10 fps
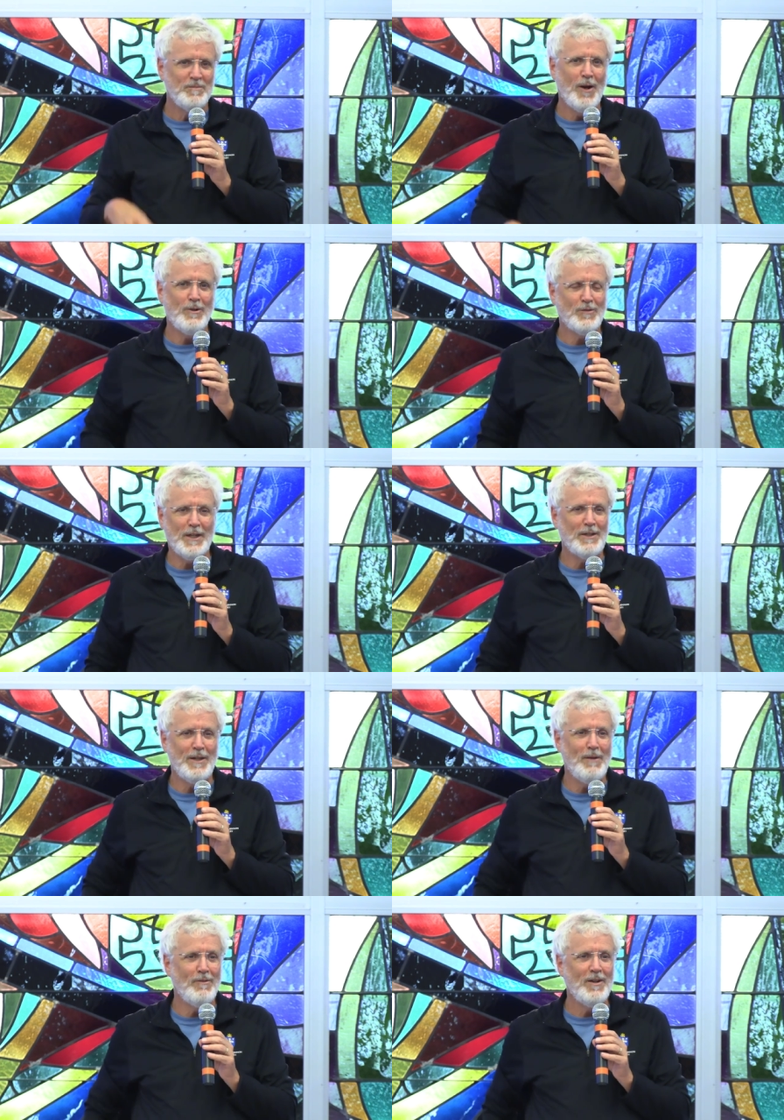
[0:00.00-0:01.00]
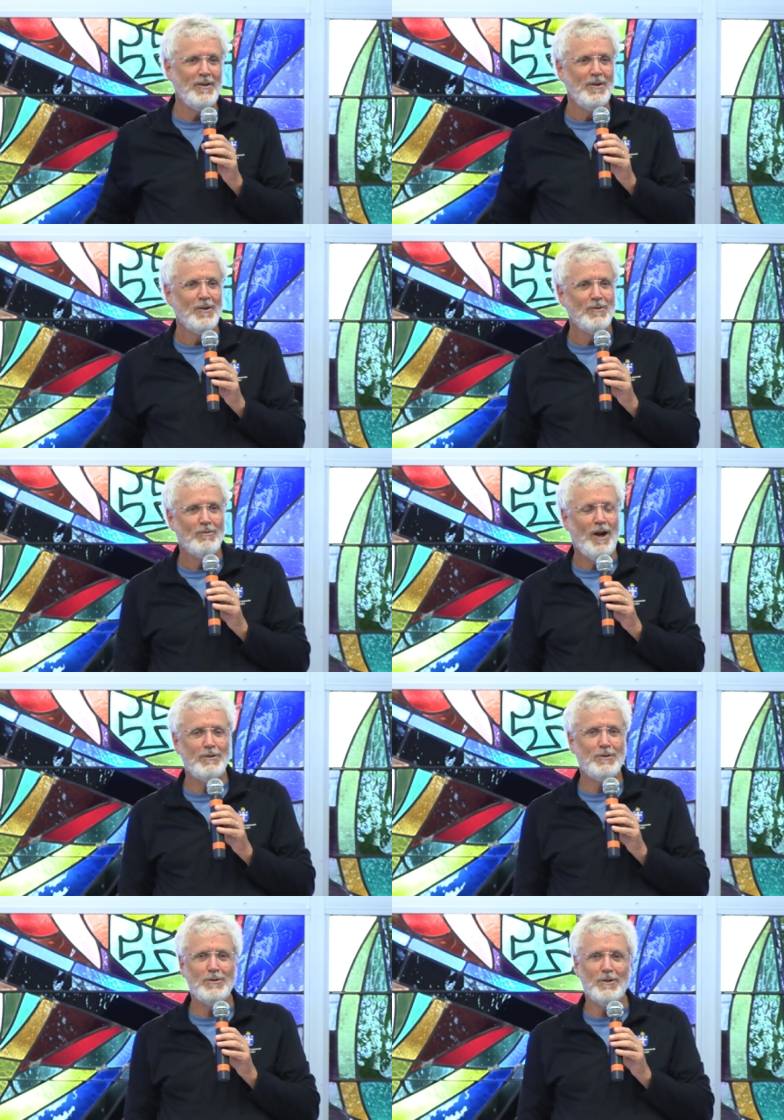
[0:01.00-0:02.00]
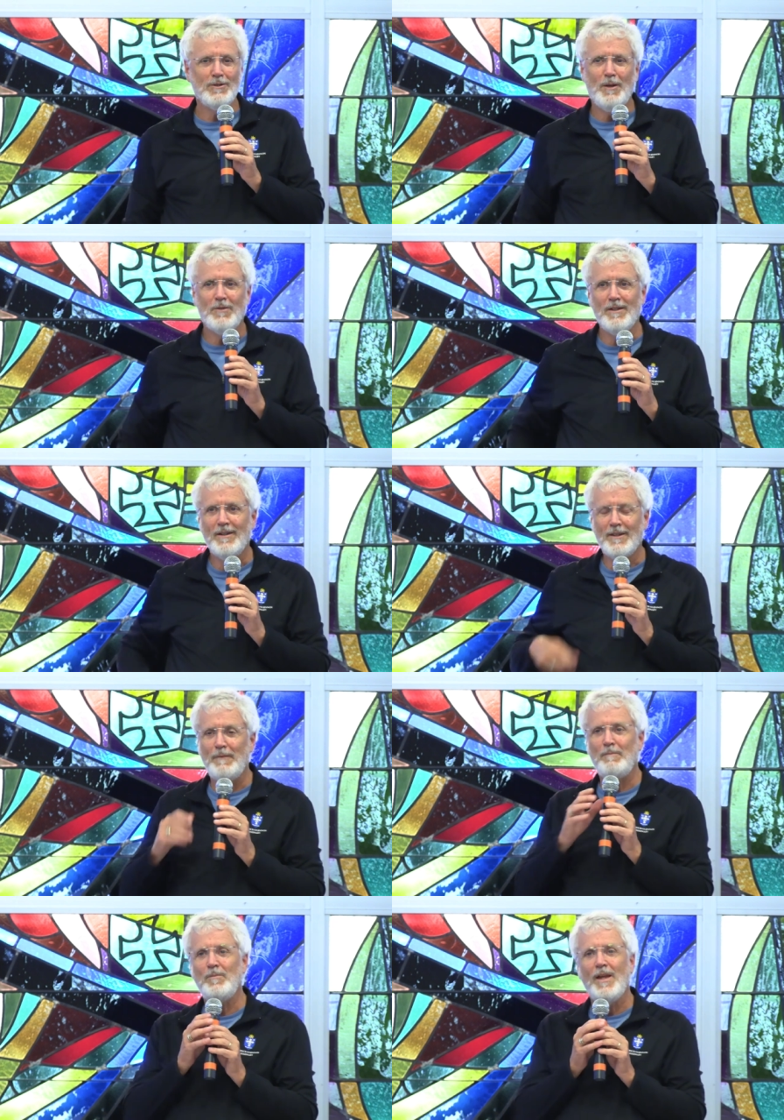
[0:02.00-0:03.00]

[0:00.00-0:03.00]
I always forget the name of it, Rogers or something like that.